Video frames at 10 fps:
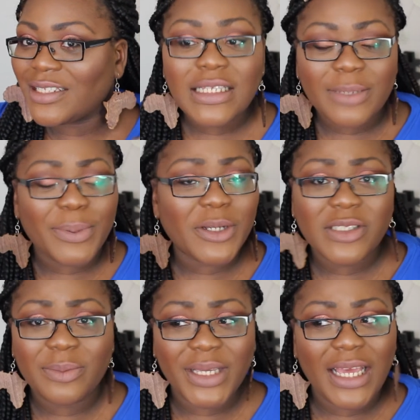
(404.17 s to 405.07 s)
It's
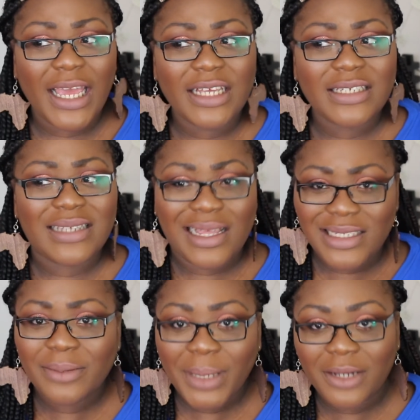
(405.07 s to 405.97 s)
supposed to be a
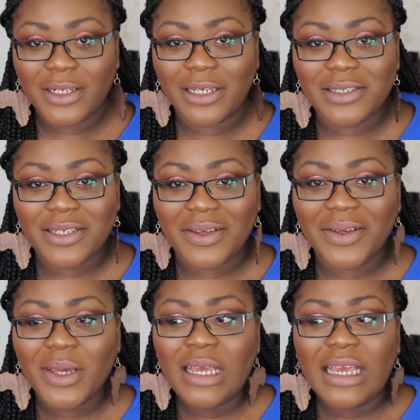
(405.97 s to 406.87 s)
setting powder,
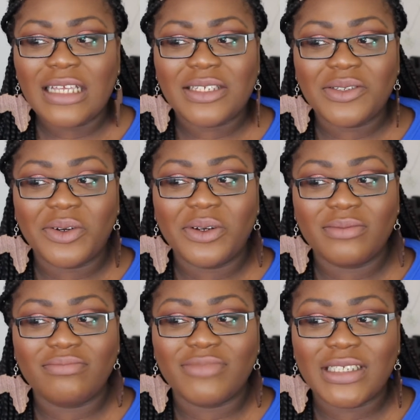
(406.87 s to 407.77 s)
so it's not
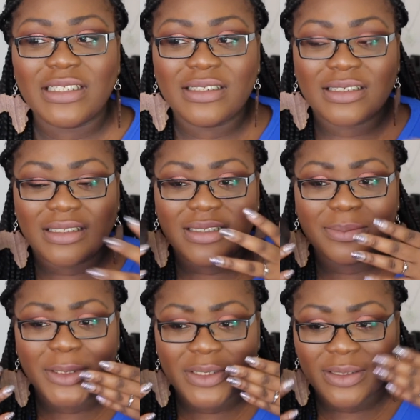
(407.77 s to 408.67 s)
really just
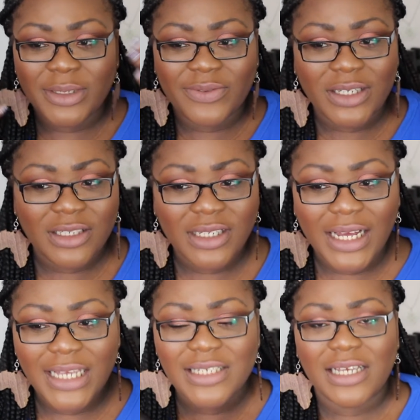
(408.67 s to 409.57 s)
supposed to be for under your eyes.